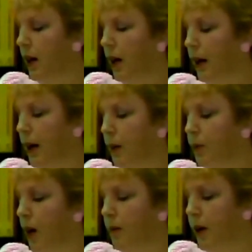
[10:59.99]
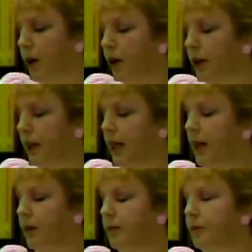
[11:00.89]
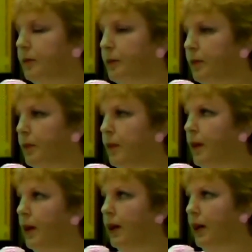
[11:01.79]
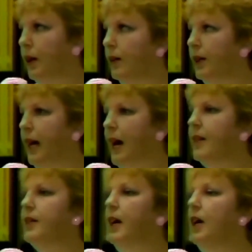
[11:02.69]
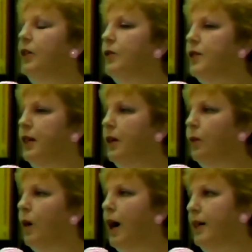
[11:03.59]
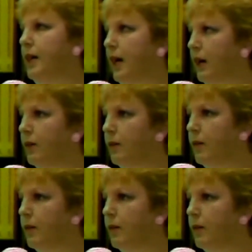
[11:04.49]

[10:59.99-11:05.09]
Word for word: Uh, primarily, uh, on the CAT scan, you see a widening